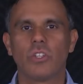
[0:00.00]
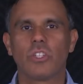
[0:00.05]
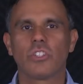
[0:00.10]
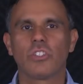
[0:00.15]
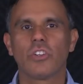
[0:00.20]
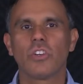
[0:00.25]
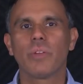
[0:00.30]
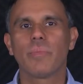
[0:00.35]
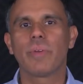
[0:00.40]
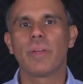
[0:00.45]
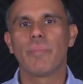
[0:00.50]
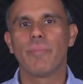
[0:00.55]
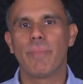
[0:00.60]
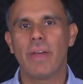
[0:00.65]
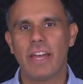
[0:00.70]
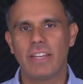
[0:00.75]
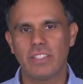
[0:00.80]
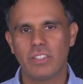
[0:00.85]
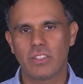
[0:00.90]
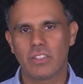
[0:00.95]
is sure to be a
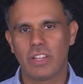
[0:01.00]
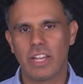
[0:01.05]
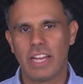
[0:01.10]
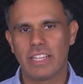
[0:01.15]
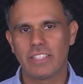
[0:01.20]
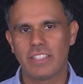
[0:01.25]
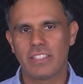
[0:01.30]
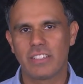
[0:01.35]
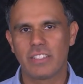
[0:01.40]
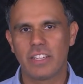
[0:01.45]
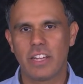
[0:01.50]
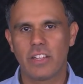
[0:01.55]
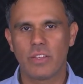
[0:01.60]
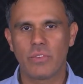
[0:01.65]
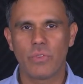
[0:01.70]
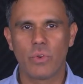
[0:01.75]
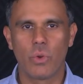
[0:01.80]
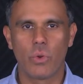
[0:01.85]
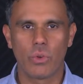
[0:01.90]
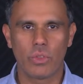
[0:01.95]
masterclass in selling
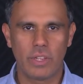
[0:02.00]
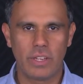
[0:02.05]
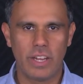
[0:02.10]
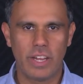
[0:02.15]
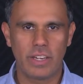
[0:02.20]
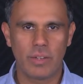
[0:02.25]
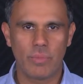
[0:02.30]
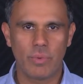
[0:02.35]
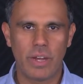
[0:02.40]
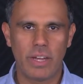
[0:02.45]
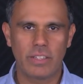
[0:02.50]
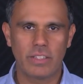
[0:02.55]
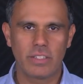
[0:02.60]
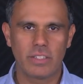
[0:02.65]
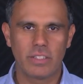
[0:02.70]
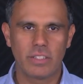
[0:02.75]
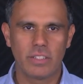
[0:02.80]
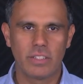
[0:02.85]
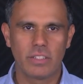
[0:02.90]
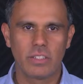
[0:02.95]
for orthodontic
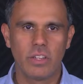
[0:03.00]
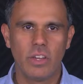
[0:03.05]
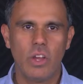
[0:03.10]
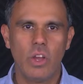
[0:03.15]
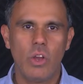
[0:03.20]
practices.